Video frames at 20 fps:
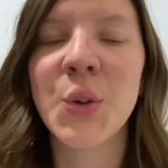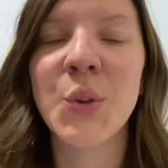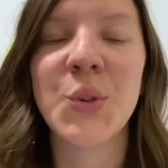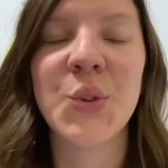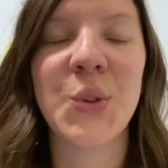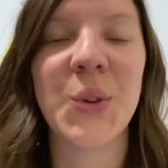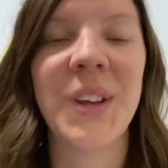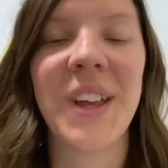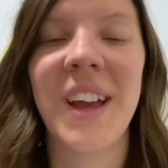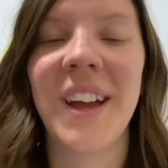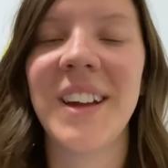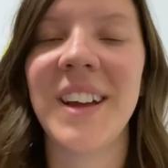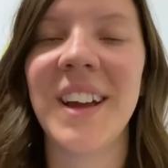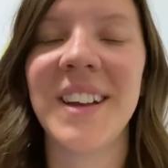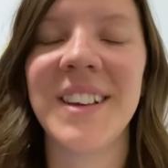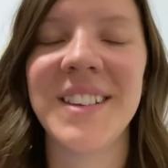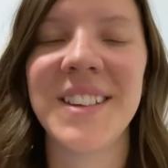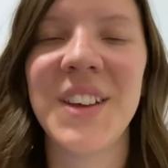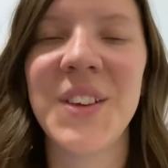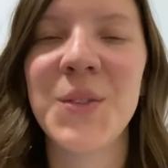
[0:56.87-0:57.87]
So yeah,
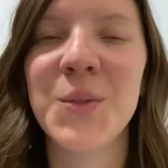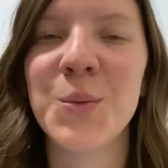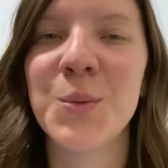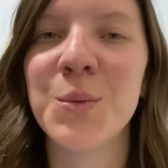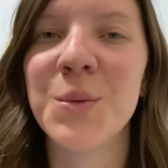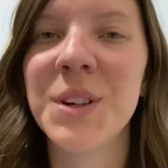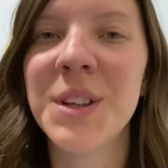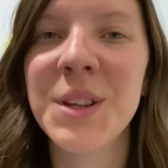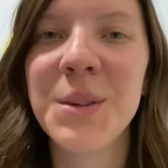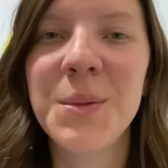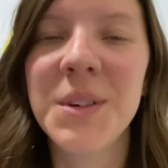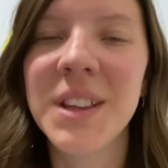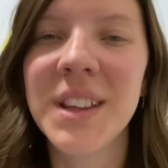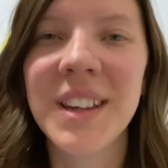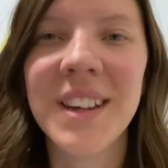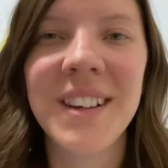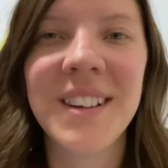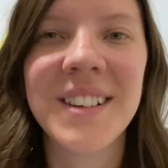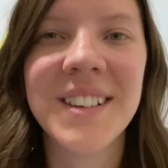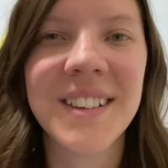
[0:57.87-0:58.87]
guys, get really, really
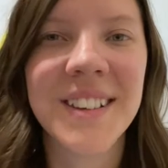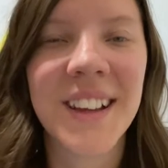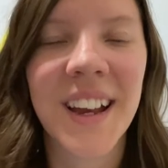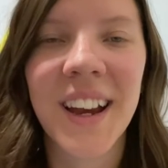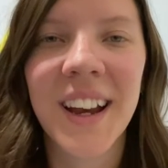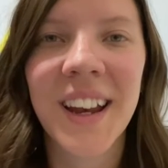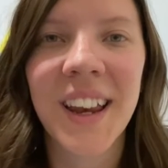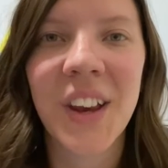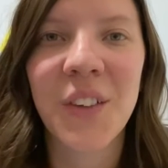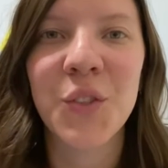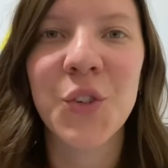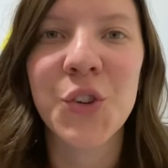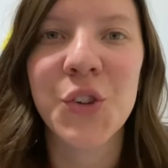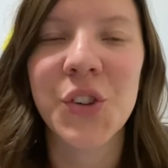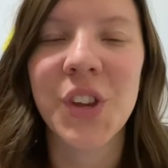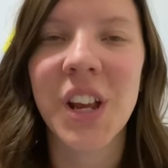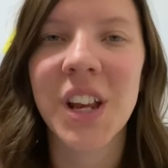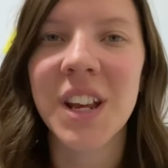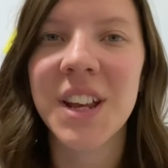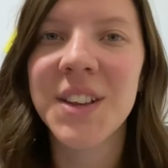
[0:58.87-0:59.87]
excited for
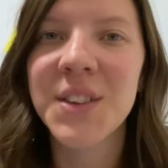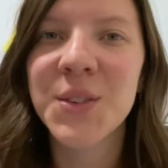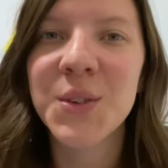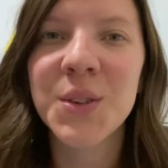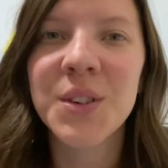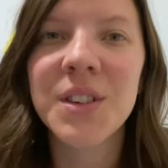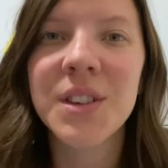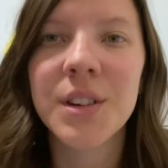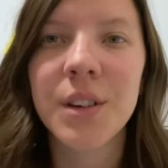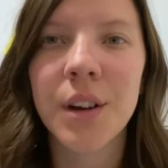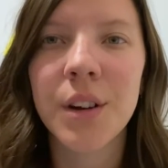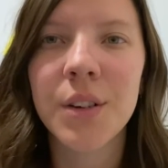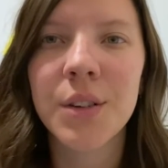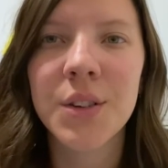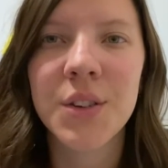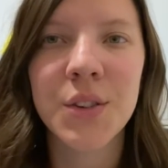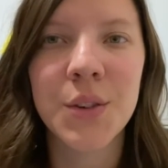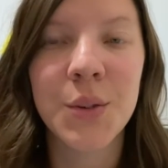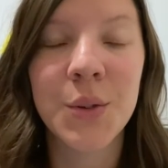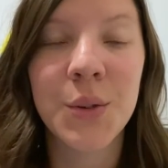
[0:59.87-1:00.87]
Sunday school to start
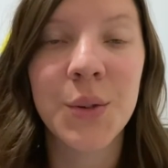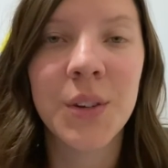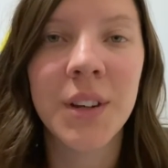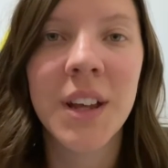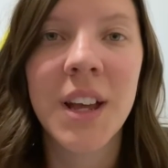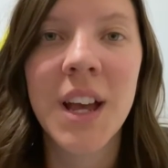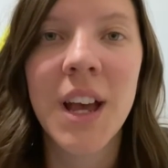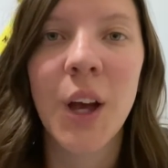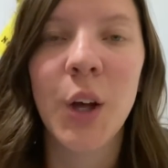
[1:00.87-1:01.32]
soon.